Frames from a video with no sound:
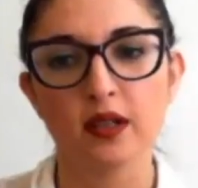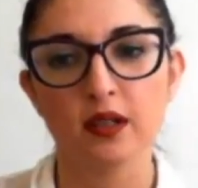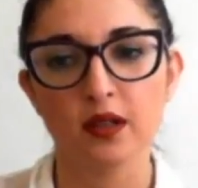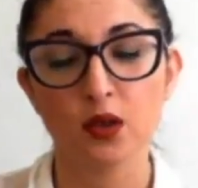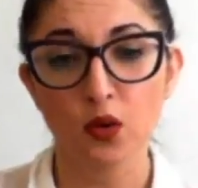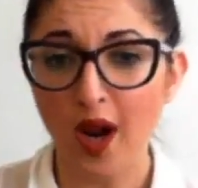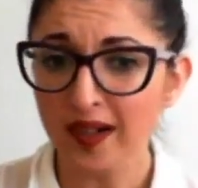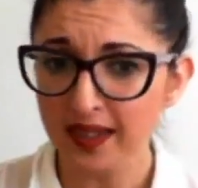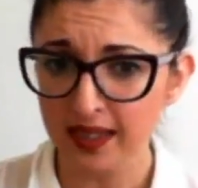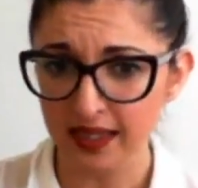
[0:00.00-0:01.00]
The
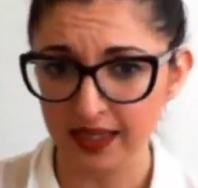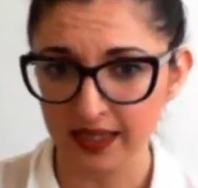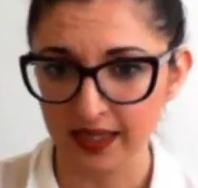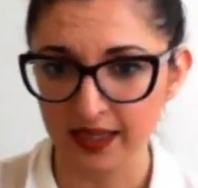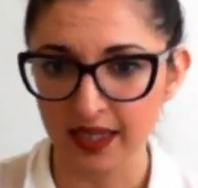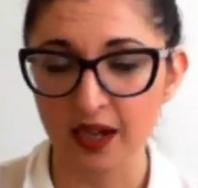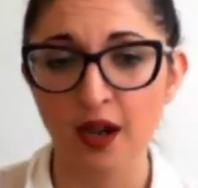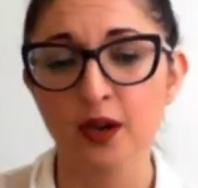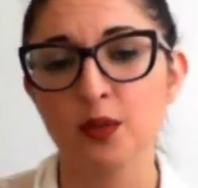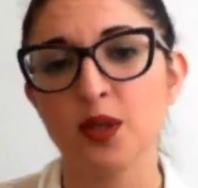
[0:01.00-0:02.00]
chronic diseases and
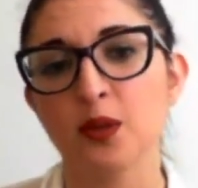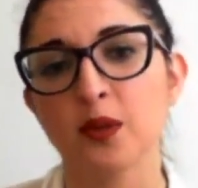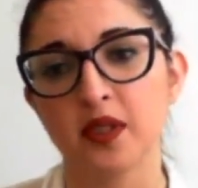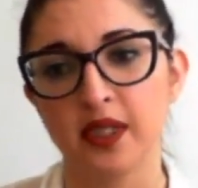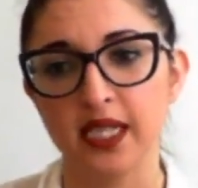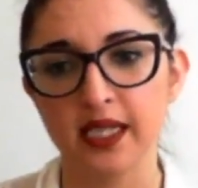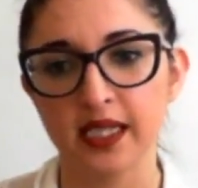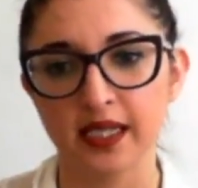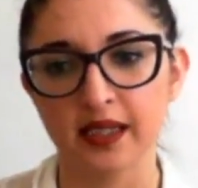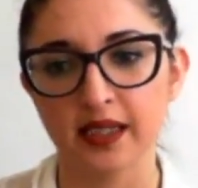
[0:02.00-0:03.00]
non-communicable
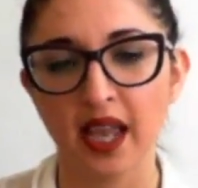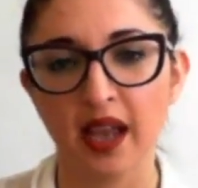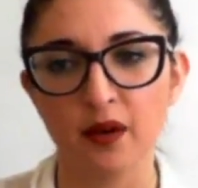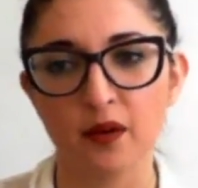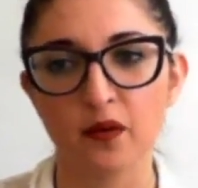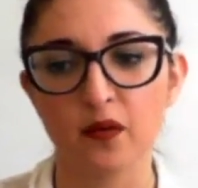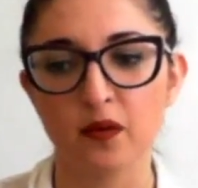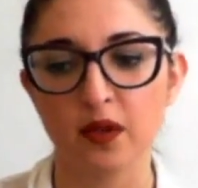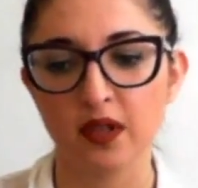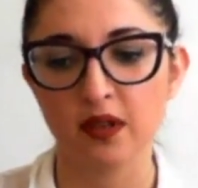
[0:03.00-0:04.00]
diseases have,
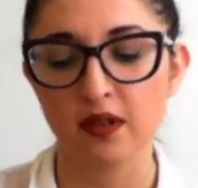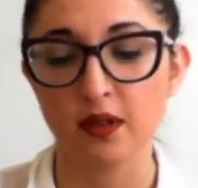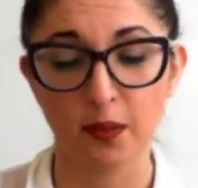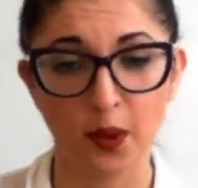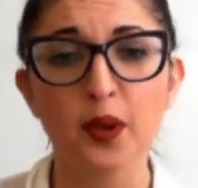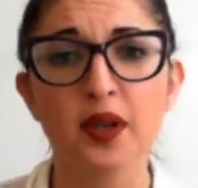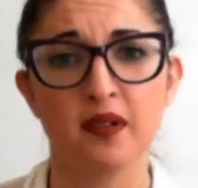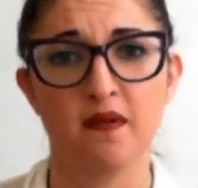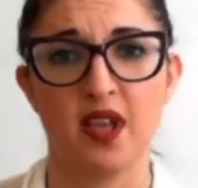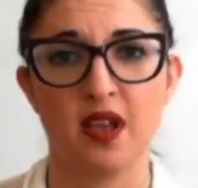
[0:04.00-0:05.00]
the burden
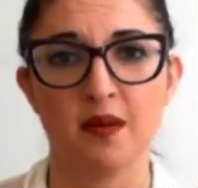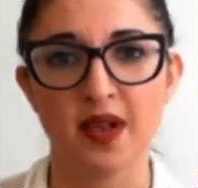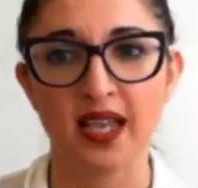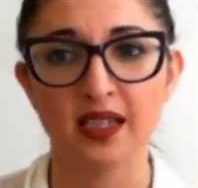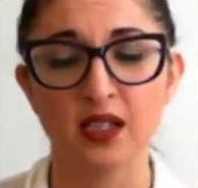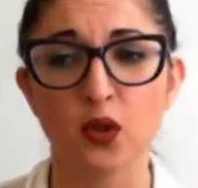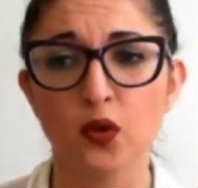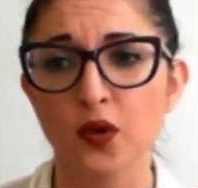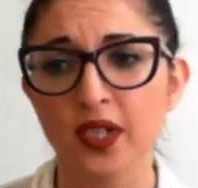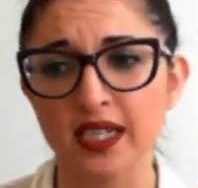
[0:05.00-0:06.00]
of them has
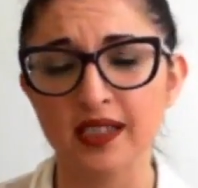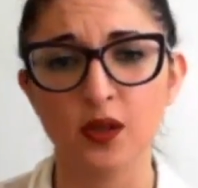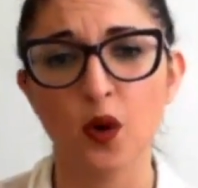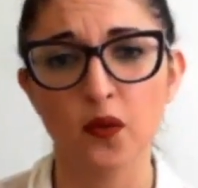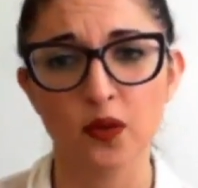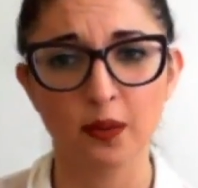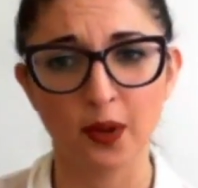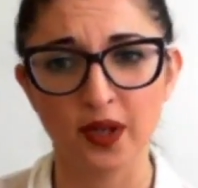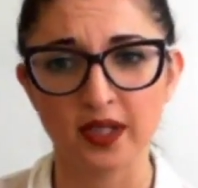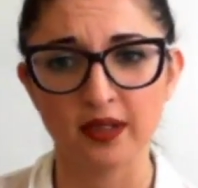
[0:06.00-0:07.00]
increased over the
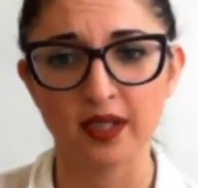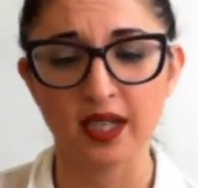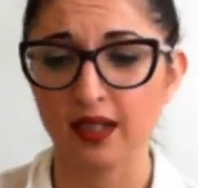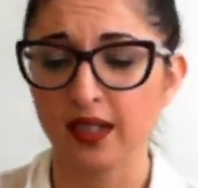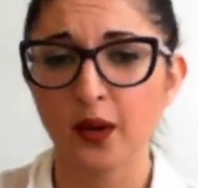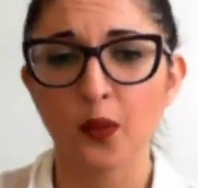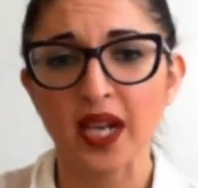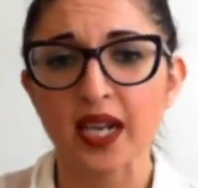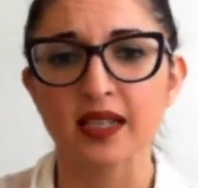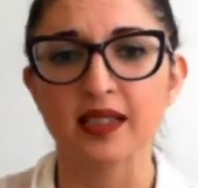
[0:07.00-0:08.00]
burden in a lot of
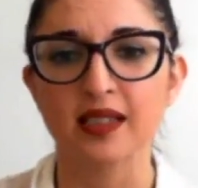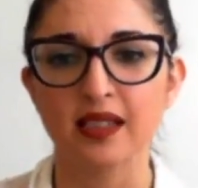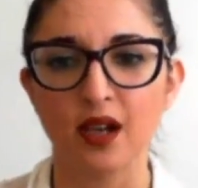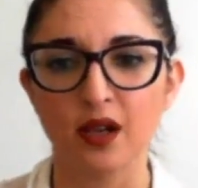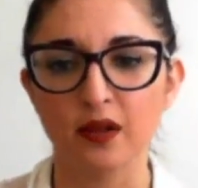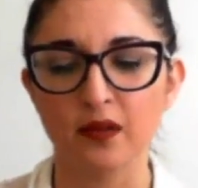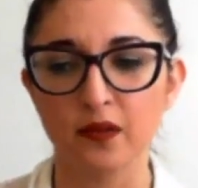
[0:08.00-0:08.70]
ways of